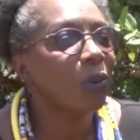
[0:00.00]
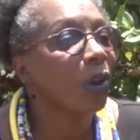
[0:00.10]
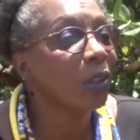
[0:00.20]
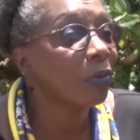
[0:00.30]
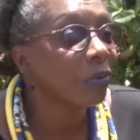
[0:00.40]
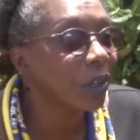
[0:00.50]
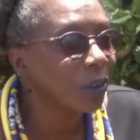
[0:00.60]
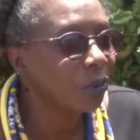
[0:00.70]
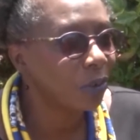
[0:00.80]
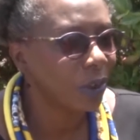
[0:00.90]
was not in the
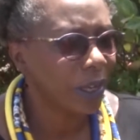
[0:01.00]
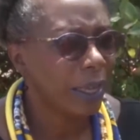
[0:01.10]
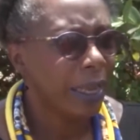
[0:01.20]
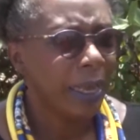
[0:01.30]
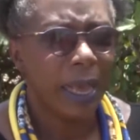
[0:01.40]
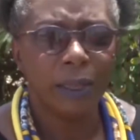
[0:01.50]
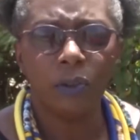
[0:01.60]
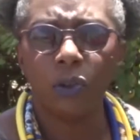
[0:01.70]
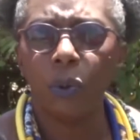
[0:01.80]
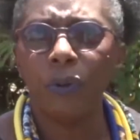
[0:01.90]
fridge.
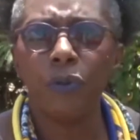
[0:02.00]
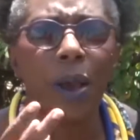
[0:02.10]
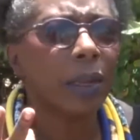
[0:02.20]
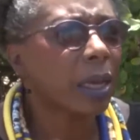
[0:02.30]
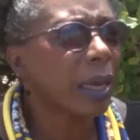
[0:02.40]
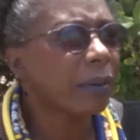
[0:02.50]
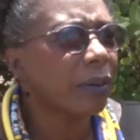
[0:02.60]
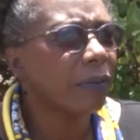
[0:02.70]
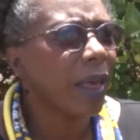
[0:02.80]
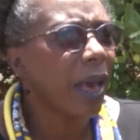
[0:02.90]
And so if you had a cut of